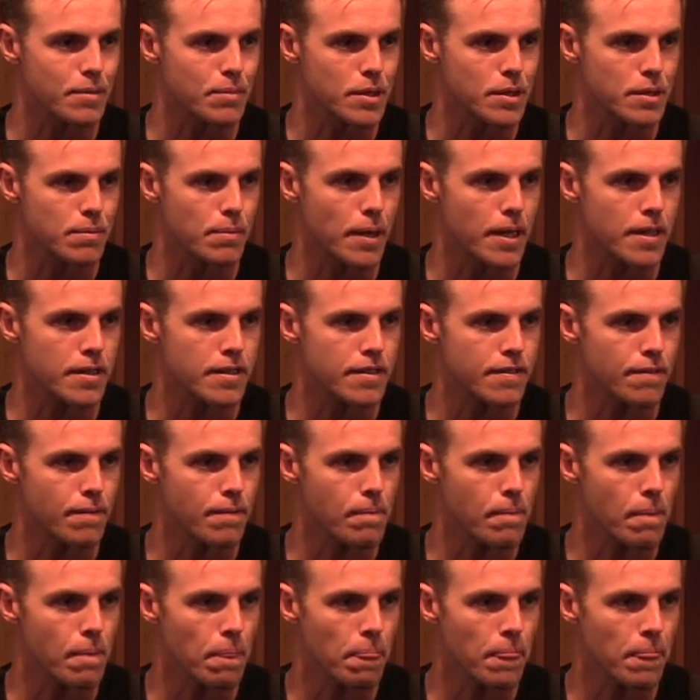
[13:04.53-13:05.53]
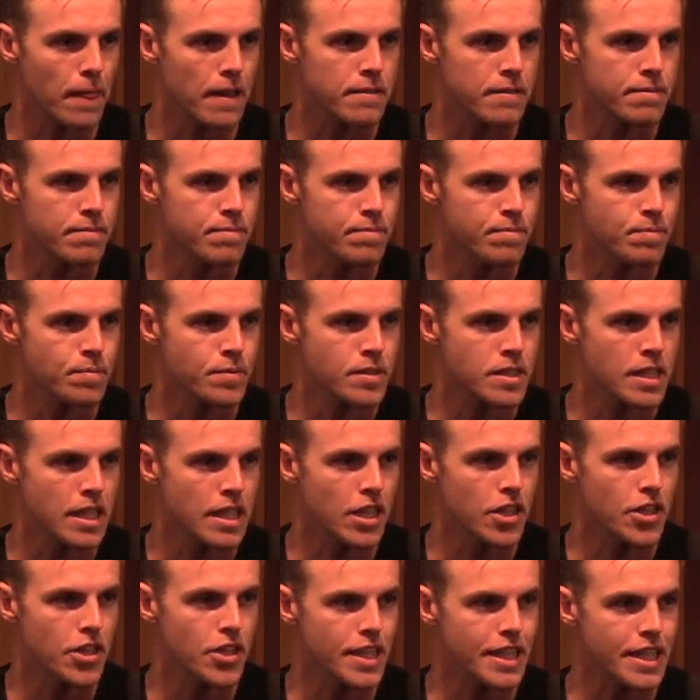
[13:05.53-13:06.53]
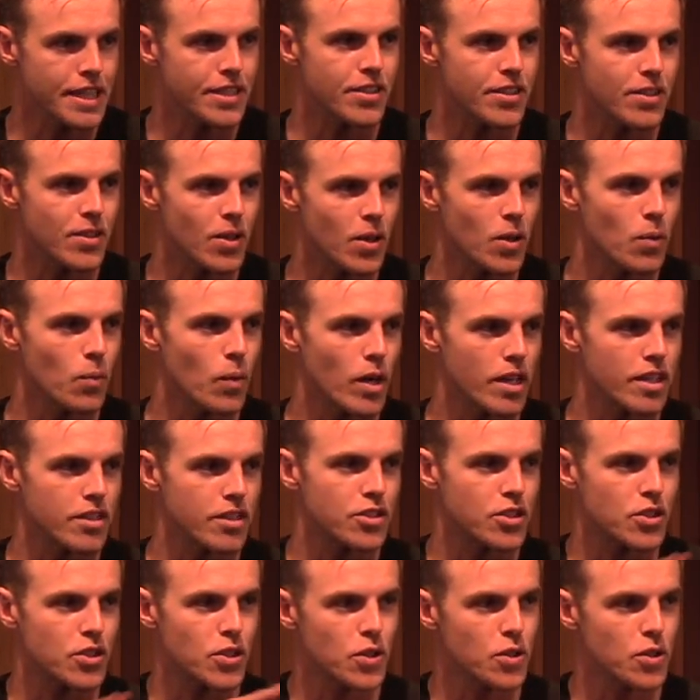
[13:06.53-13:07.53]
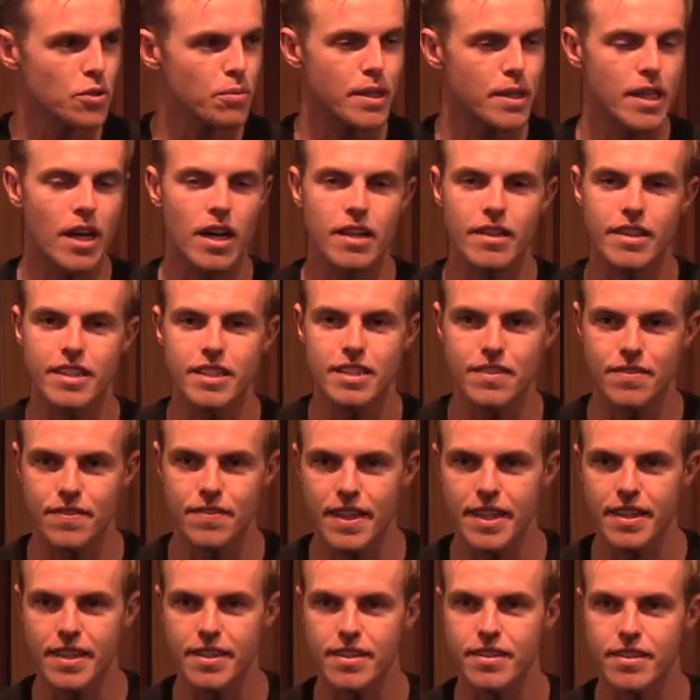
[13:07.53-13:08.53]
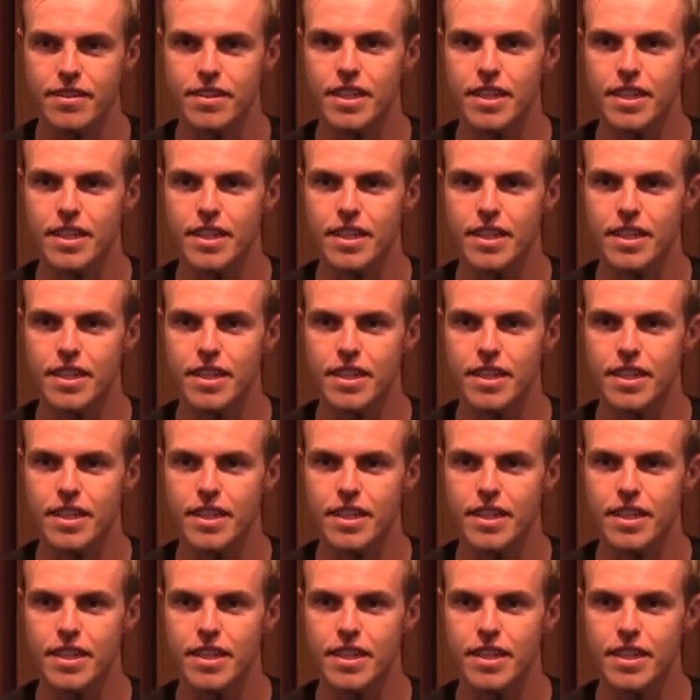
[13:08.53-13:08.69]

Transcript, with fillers: perspective. You need to know what is true beyond this veil.